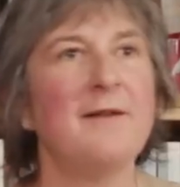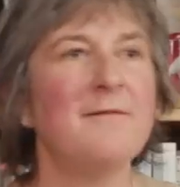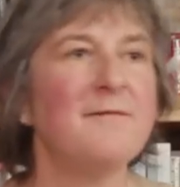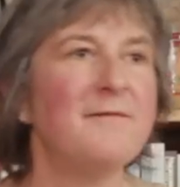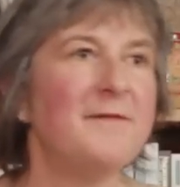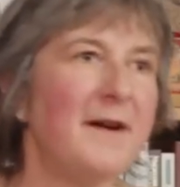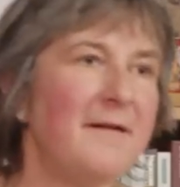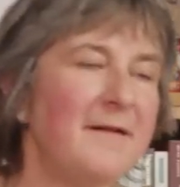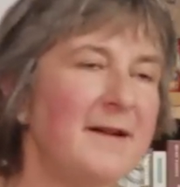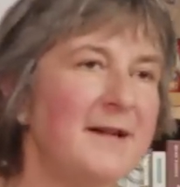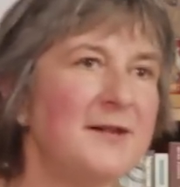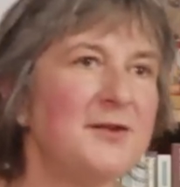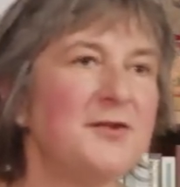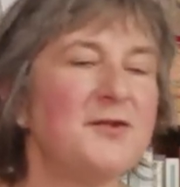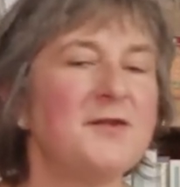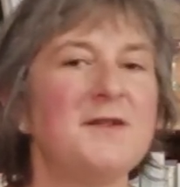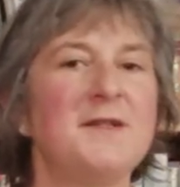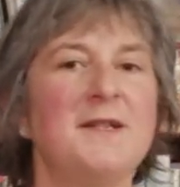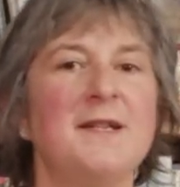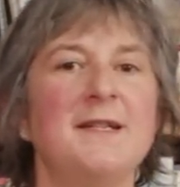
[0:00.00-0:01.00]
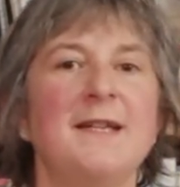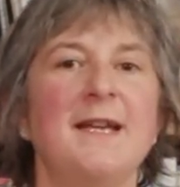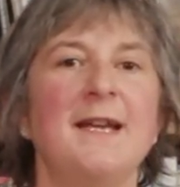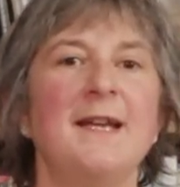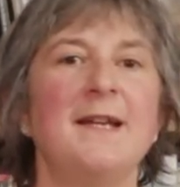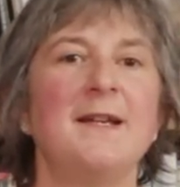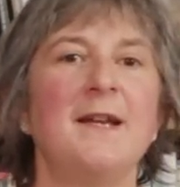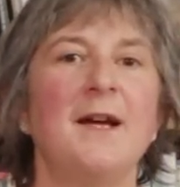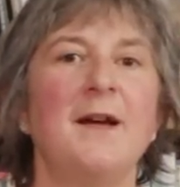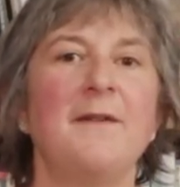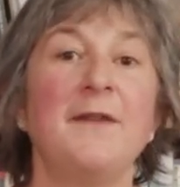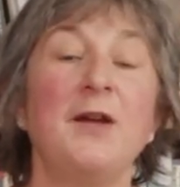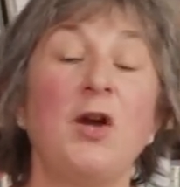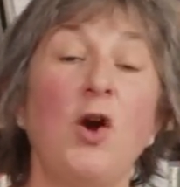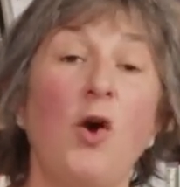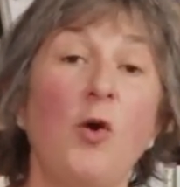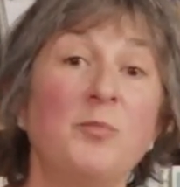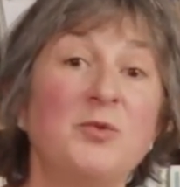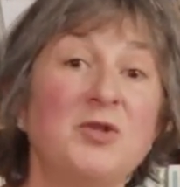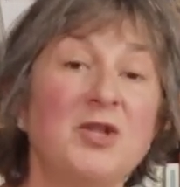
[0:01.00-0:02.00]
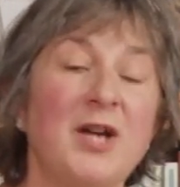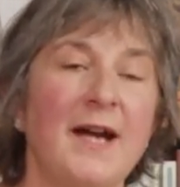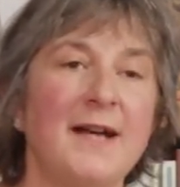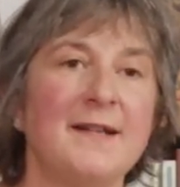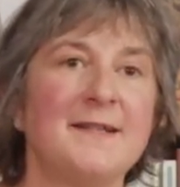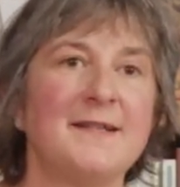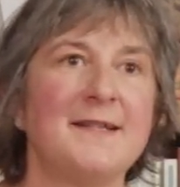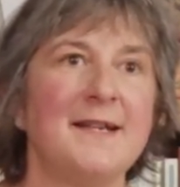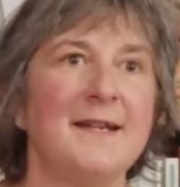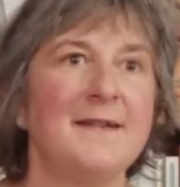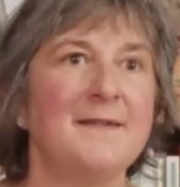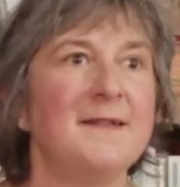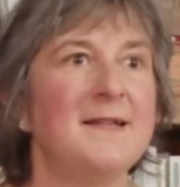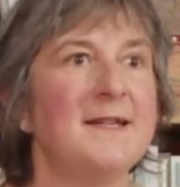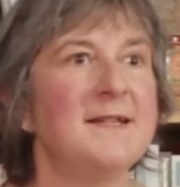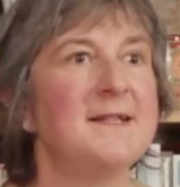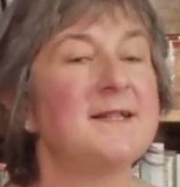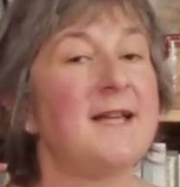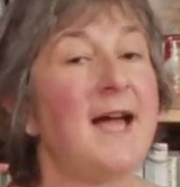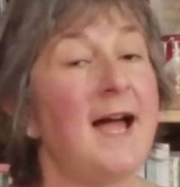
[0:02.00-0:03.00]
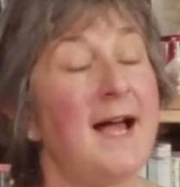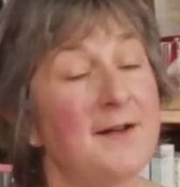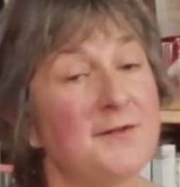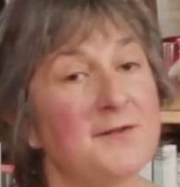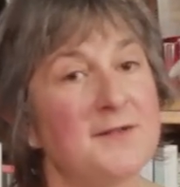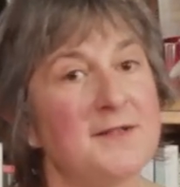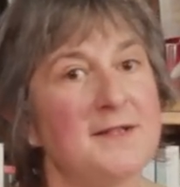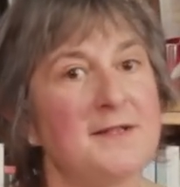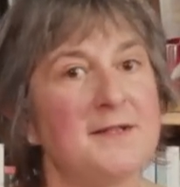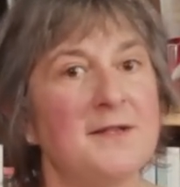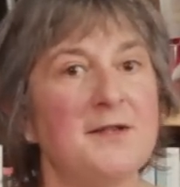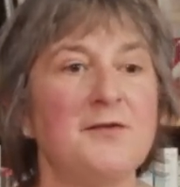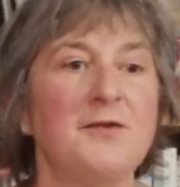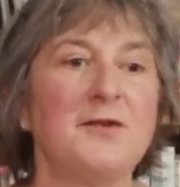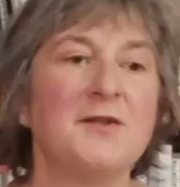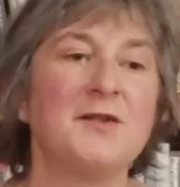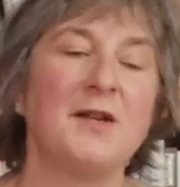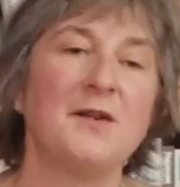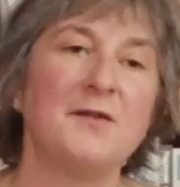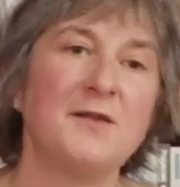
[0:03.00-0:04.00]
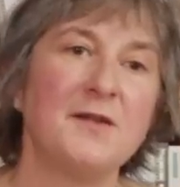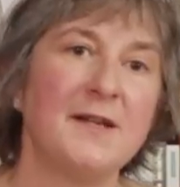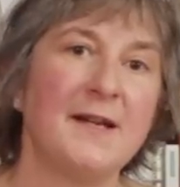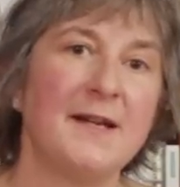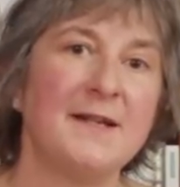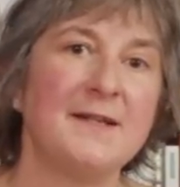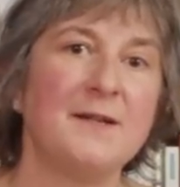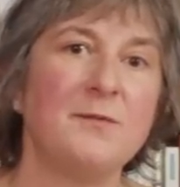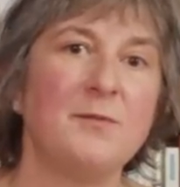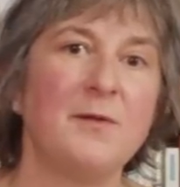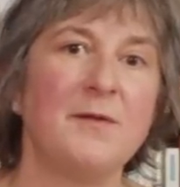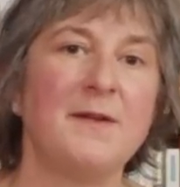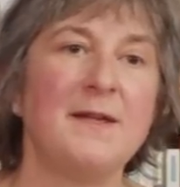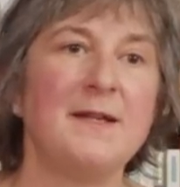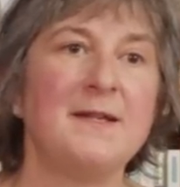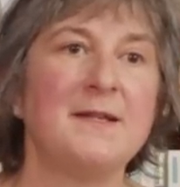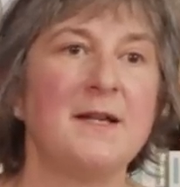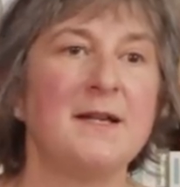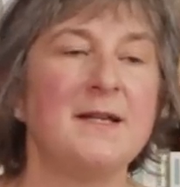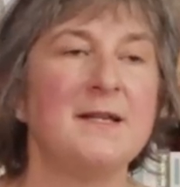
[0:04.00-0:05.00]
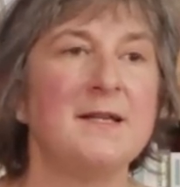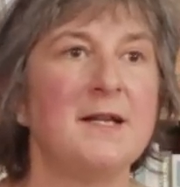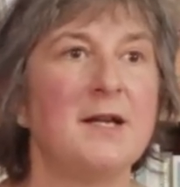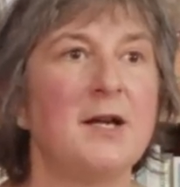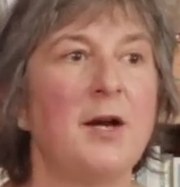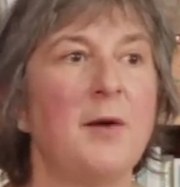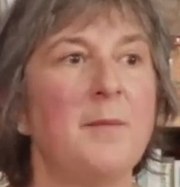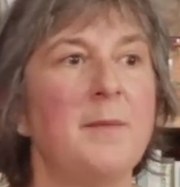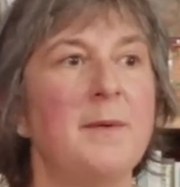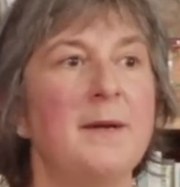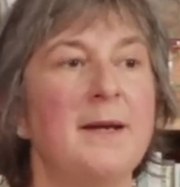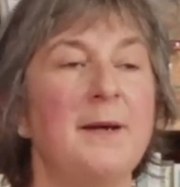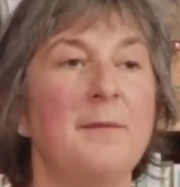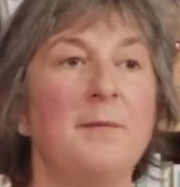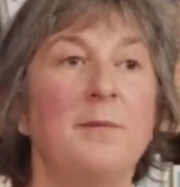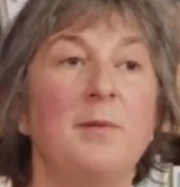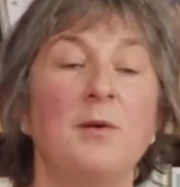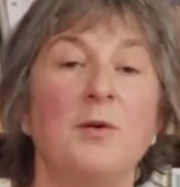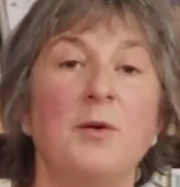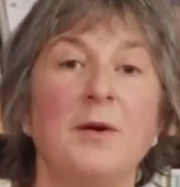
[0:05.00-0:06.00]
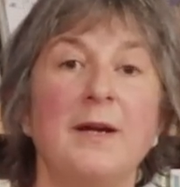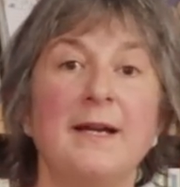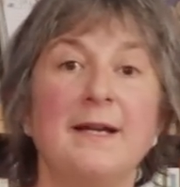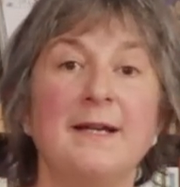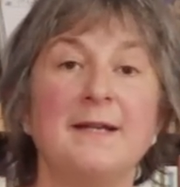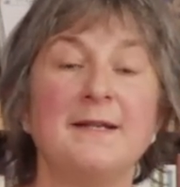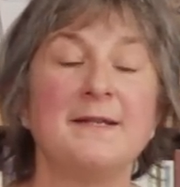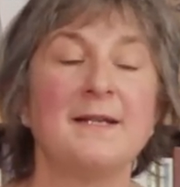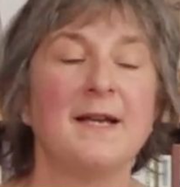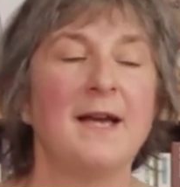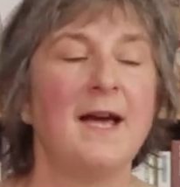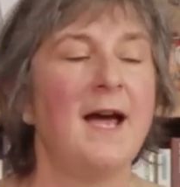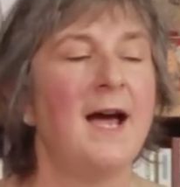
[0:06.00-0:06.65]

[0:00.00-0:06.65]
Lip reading: I'm very interested in the objects in these houses that are associated with East India Company employees.